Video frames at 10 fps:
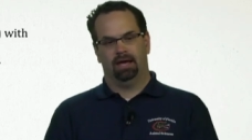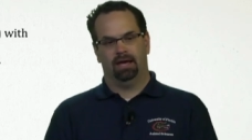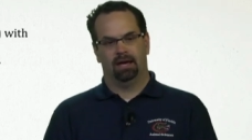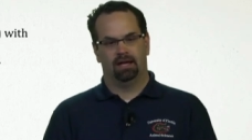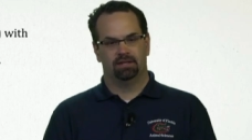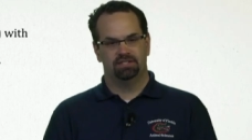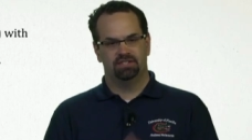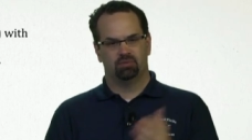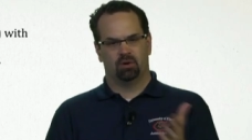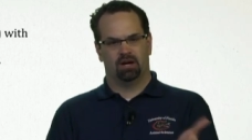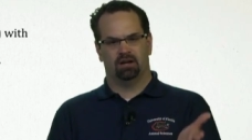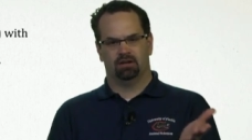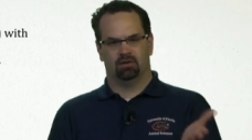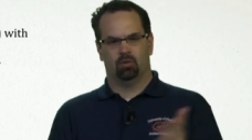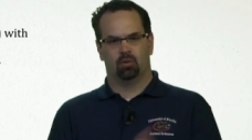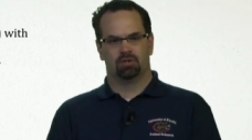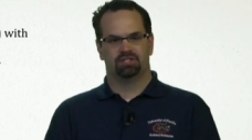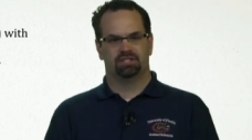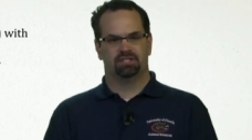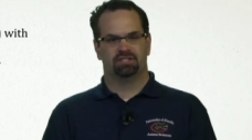And this is where
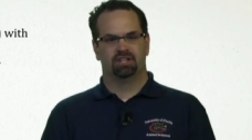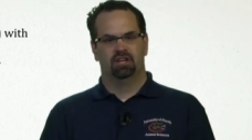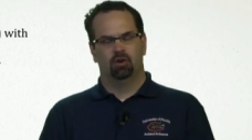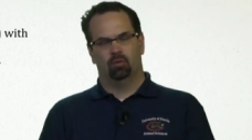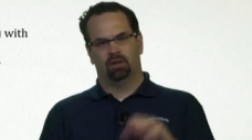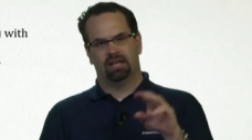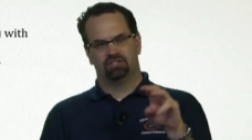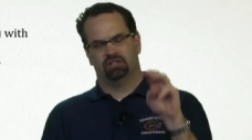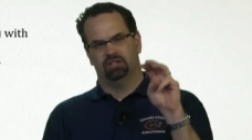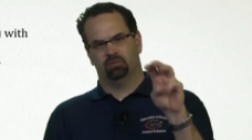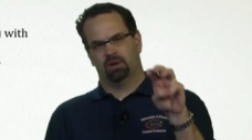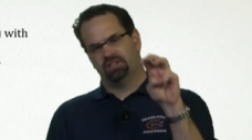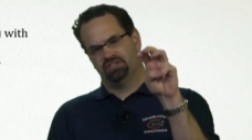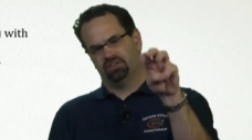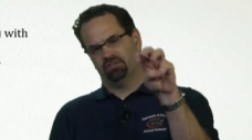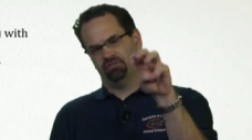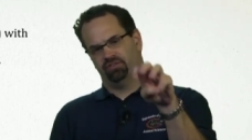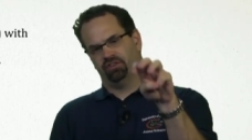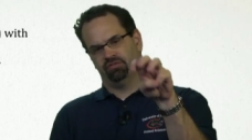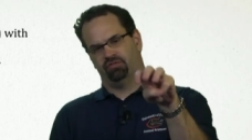horses will actually rest
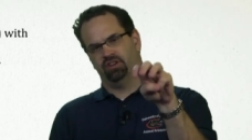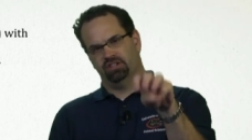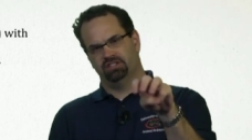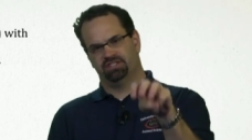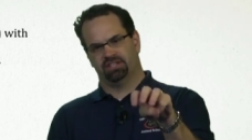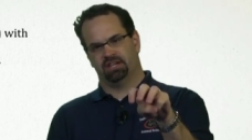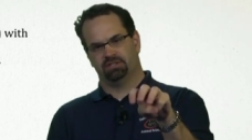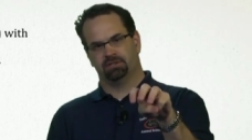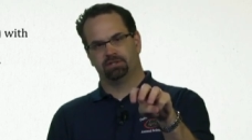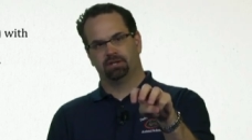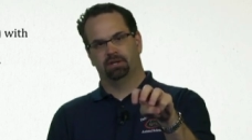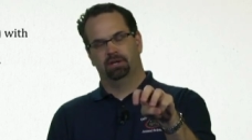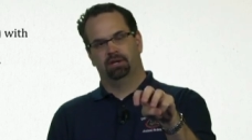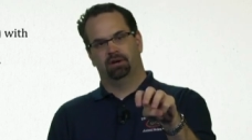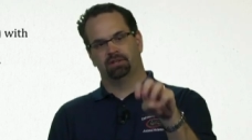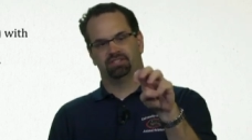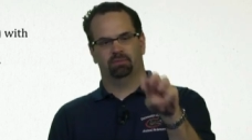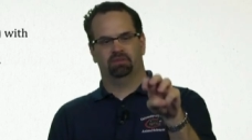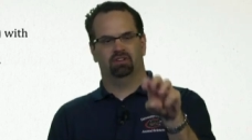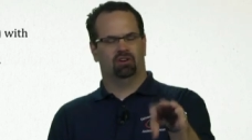their front incisors on
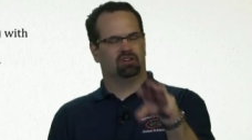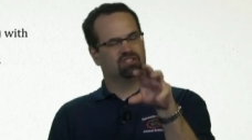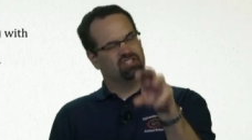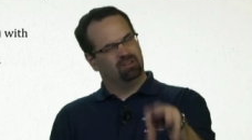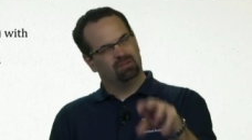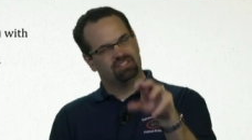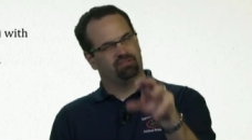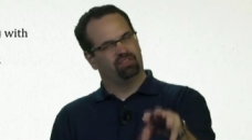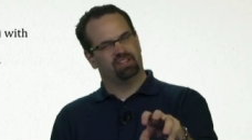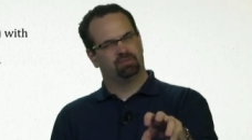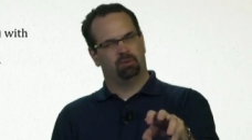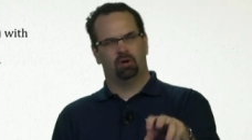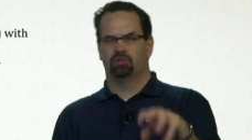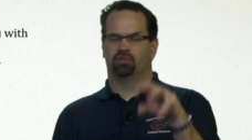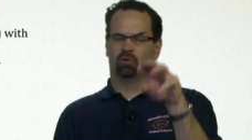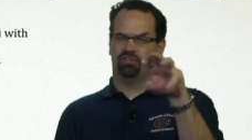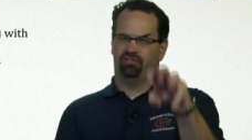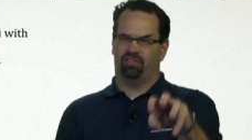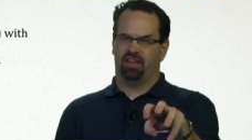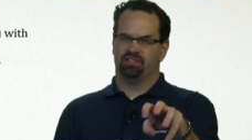something hard, and generally it's a fence post or a
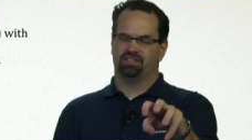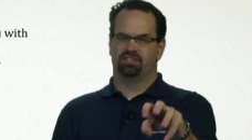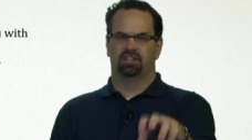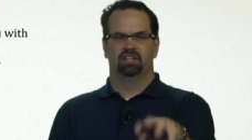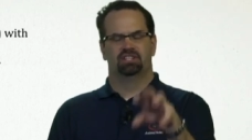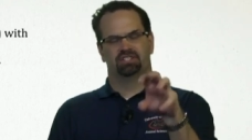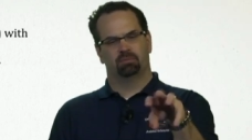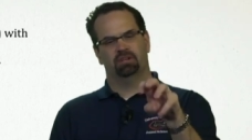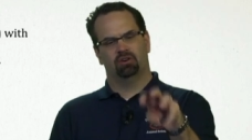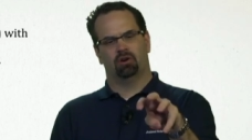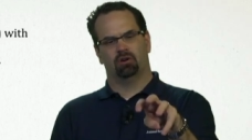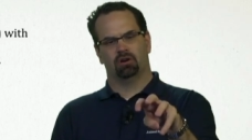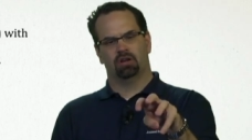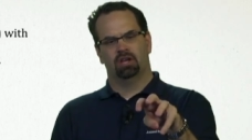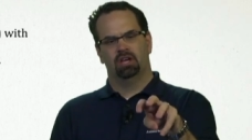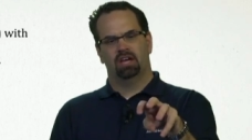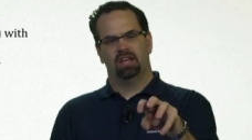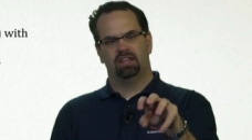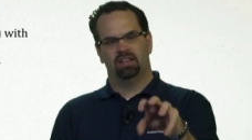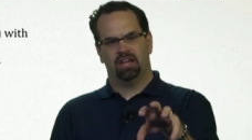fence, something hard,
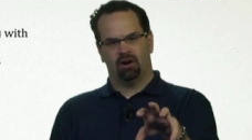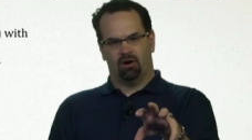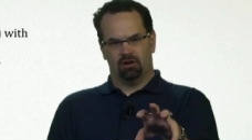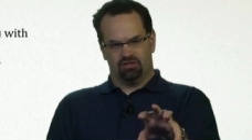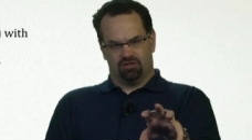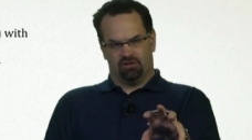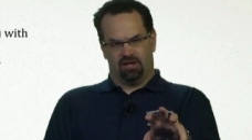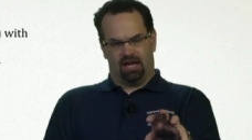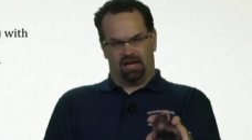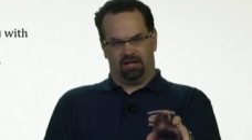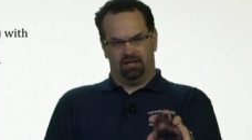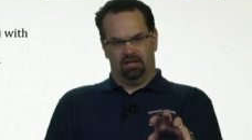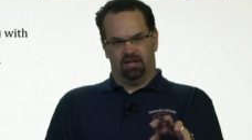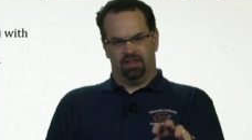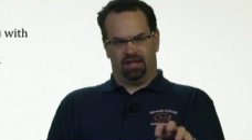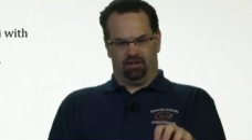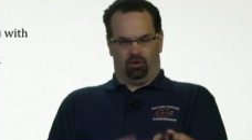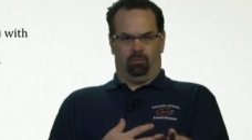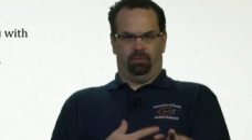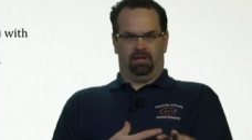and then they arch their neck, they
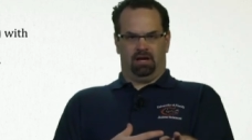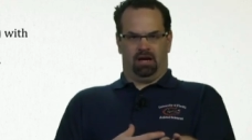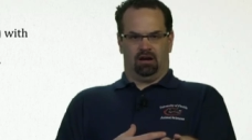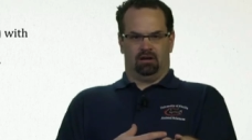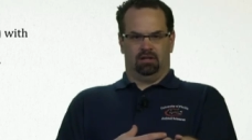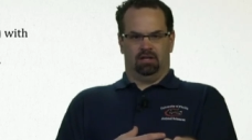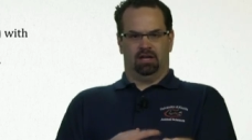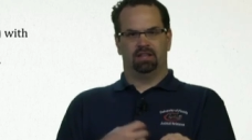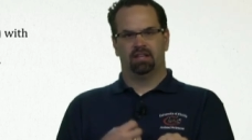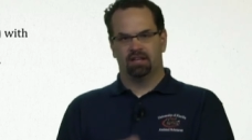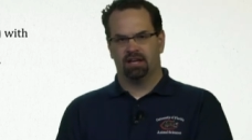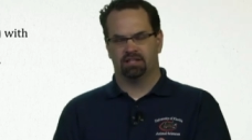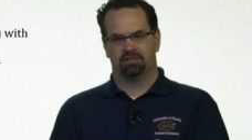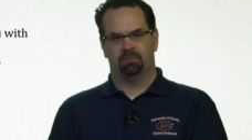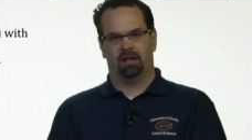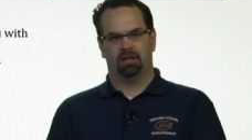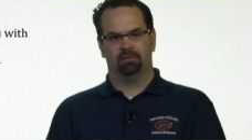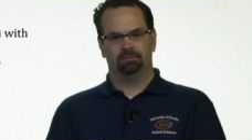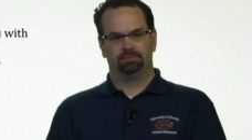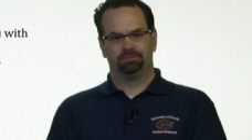gulp in air, and then they expel it,